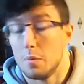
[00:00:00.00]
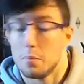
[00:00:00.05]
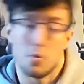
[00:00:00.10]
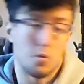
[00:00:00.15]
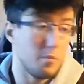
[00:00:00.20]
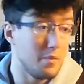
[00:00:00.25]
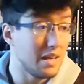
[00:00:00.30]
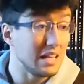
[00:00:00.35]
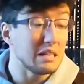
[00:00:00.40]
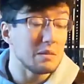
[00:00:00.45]

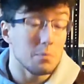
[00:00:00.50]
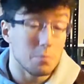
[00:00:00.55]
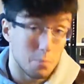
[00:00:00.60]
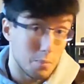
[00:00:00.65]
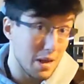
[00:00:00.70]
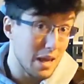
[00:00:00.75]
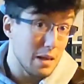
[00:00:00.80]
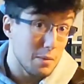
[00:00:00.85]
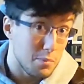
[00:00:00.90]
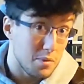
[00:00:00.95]
But
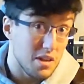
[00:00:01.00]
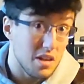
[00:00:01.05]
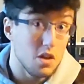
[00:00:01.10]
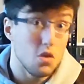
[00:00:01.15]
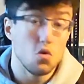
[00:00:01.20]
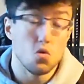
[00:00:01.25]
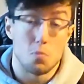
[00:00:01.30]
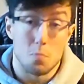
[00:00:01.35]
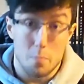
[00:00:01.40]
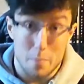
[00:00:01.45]
maybe
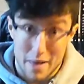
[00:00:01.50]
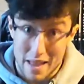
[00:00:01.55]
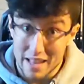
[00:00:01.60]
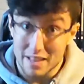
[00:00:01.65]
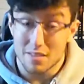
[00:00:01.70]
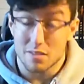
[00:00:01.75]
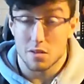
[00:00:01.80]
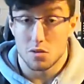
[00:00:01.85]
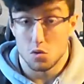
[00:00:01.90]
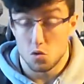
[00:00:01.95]
you
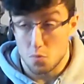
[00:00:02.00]
met